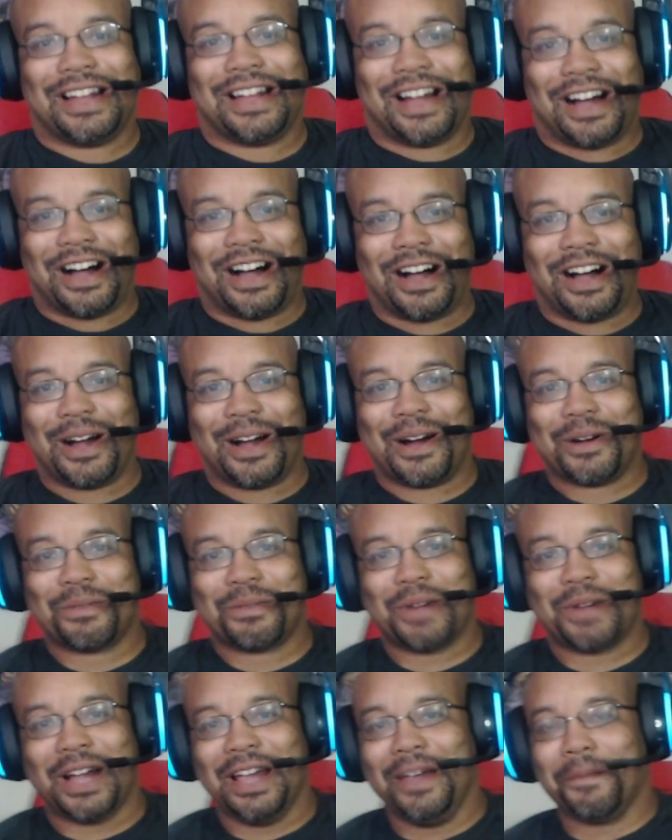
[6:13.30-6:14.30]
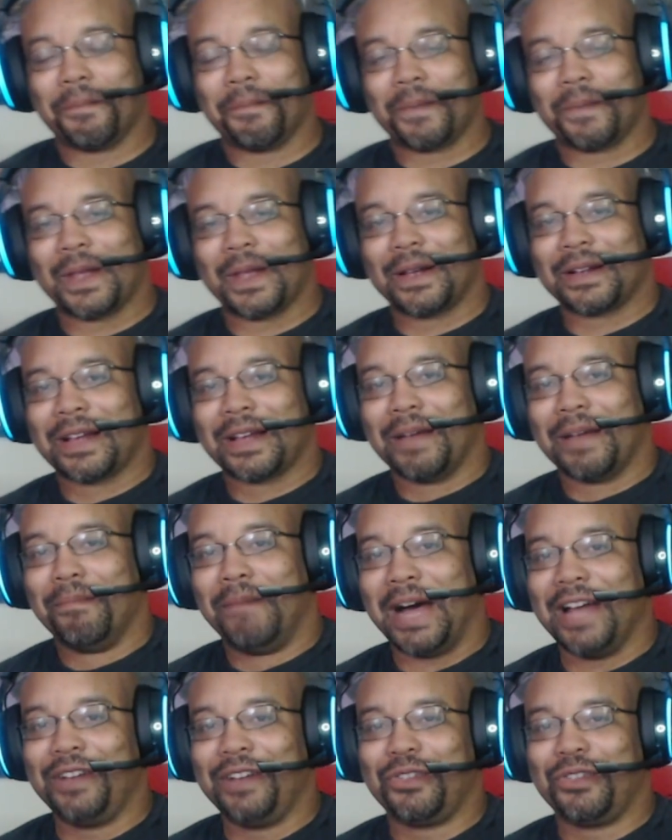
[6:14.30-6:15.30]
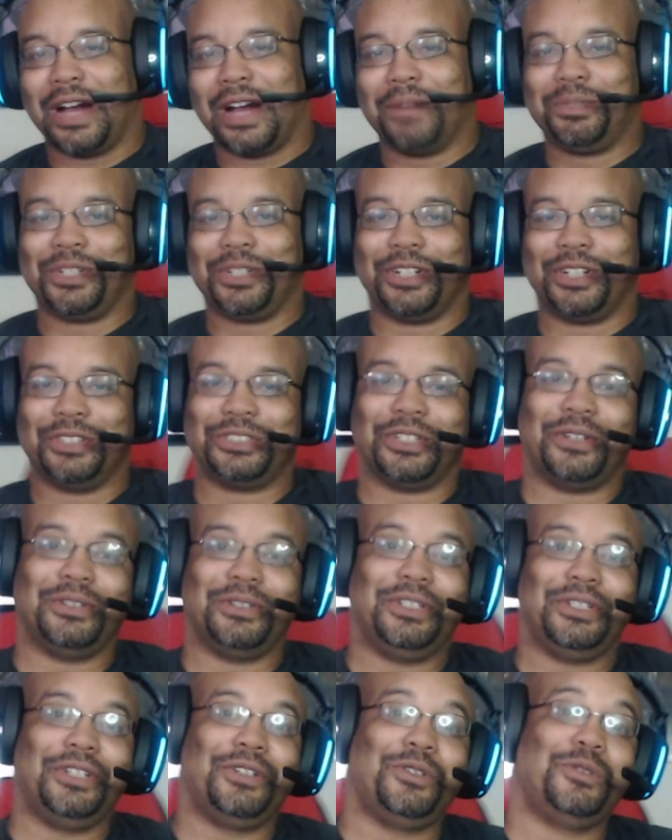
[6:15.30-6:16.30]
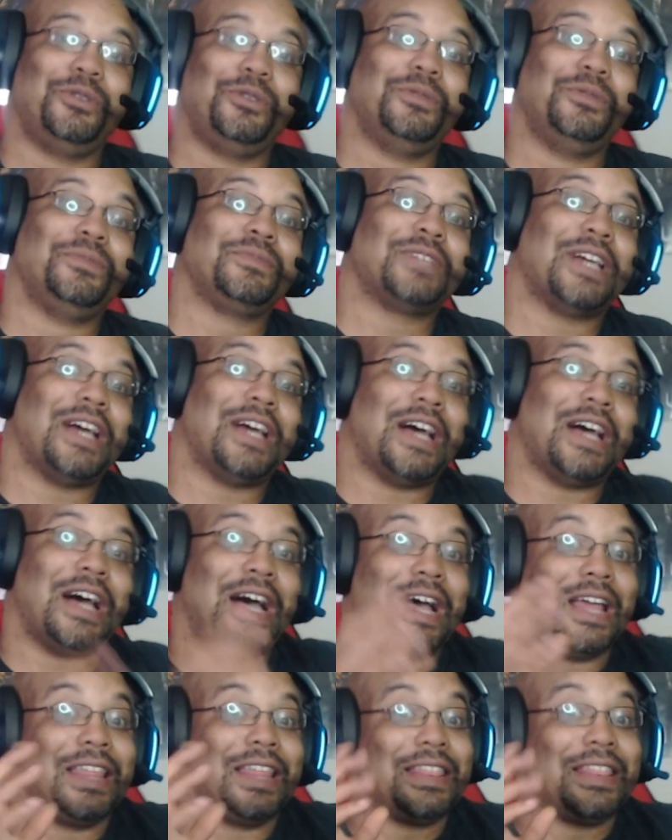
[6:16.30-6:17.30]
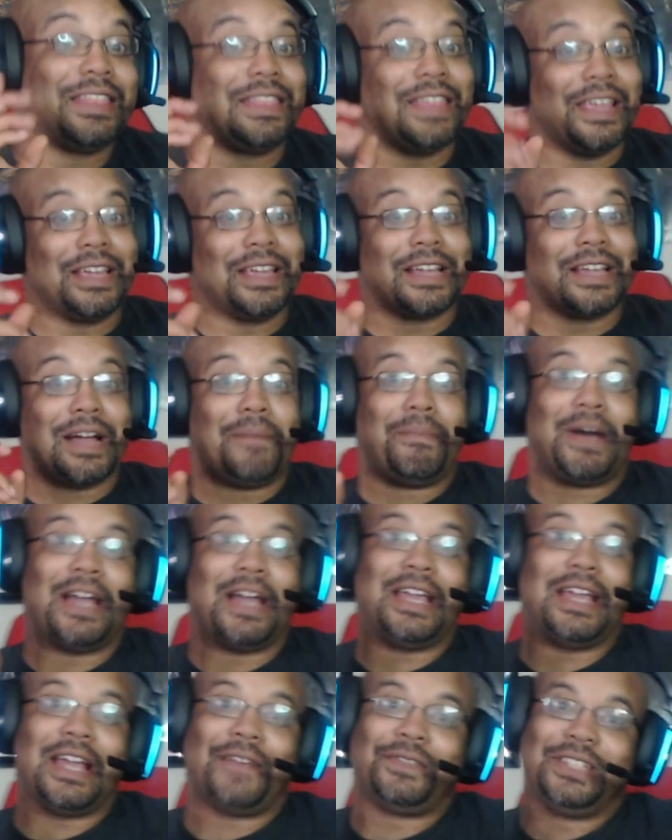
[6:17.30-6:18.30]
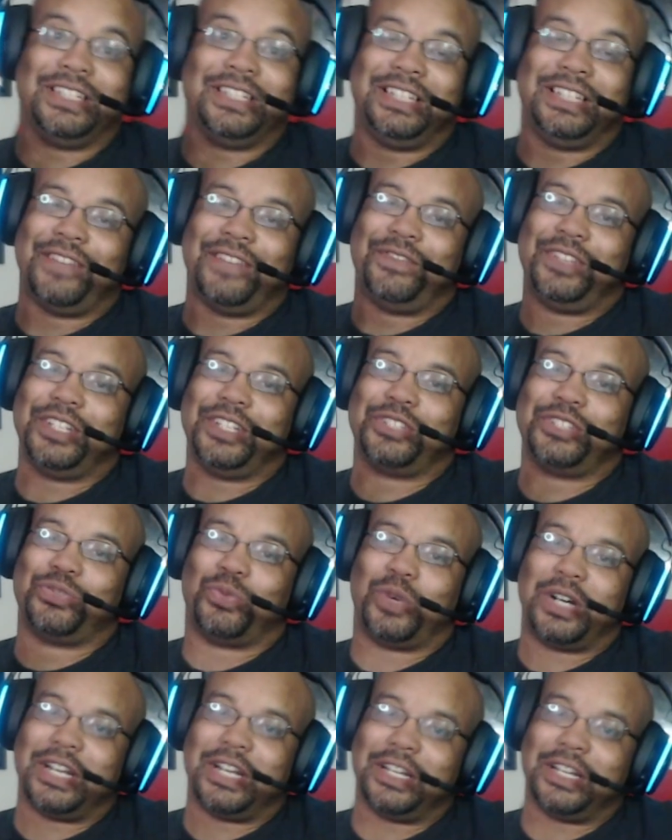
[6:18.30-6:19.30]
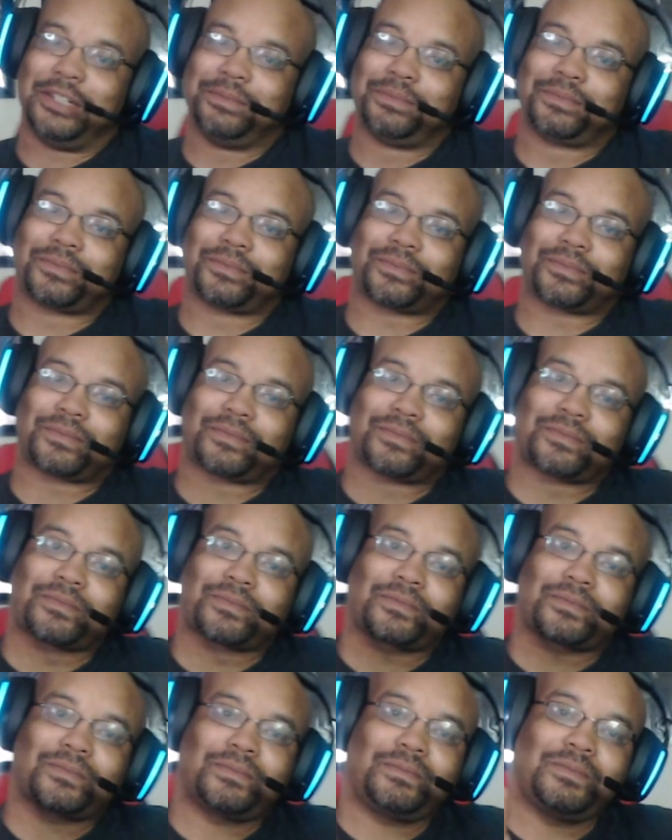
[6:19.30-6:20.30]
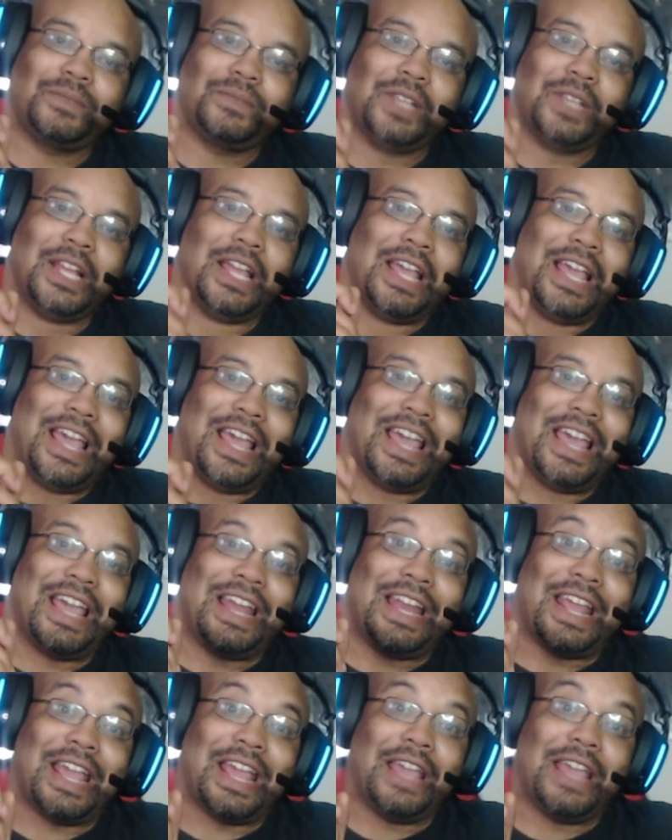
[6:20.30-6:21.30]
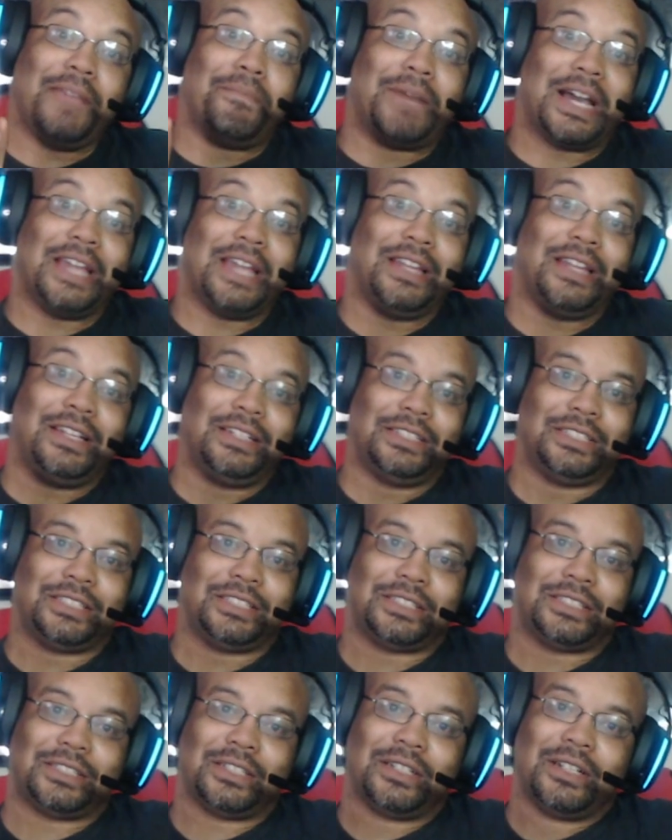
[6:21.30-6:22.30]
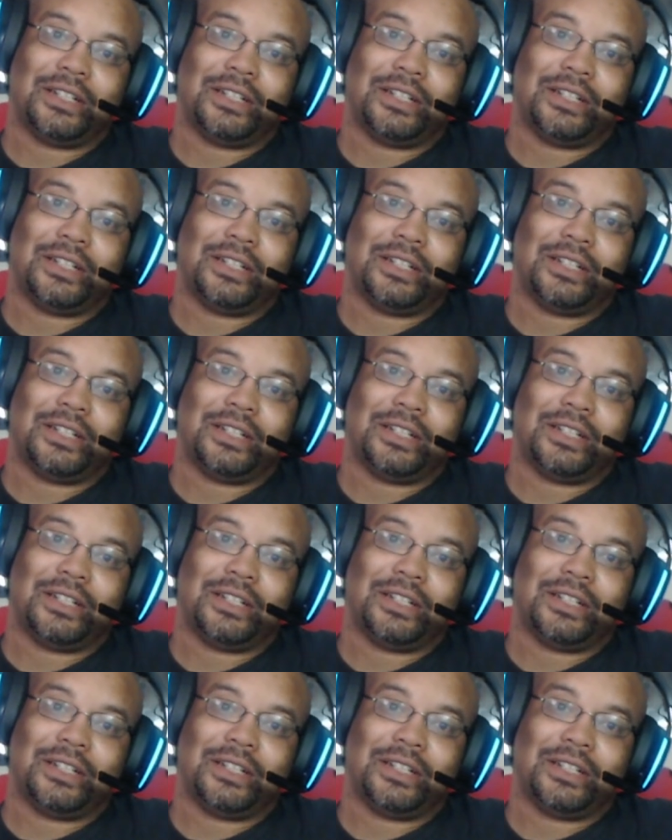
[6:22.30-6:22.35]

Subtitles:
All right. Mic drop, Joe's on you. I think I might have to give this one an A minus.